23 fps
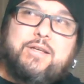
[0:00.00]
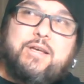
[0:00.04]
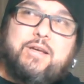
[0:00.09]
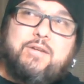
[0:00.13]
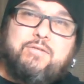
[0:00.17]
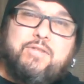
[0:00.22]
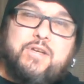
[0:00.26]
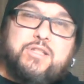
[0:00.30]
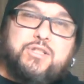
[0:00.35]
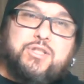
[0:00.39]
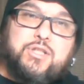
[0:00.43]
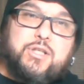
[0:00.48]

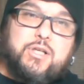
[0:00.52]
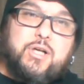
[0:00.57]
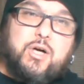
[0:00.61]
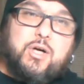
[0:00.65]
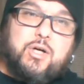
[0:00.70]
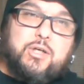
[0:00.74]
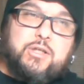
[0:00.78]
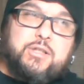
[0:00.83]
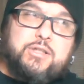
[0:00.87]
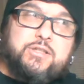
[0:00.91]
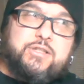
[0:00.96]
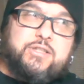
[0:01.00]
convention
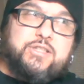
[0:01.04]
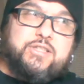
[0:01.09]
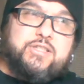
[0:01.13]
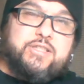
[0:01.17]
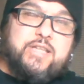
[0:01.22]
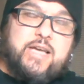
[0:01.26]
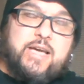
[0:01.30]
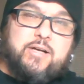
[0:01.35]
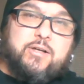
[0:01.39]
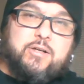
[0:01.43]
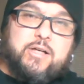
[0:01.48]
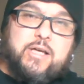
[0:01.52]
on
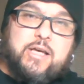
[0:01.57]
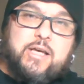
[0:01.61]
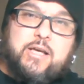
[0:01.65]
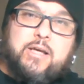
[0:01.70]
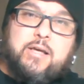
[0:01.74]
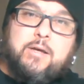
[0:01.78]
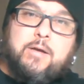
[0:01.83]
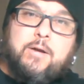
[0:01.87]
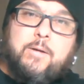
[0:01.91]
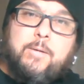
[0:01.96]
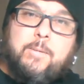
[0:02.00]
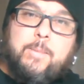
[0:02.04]
Saturday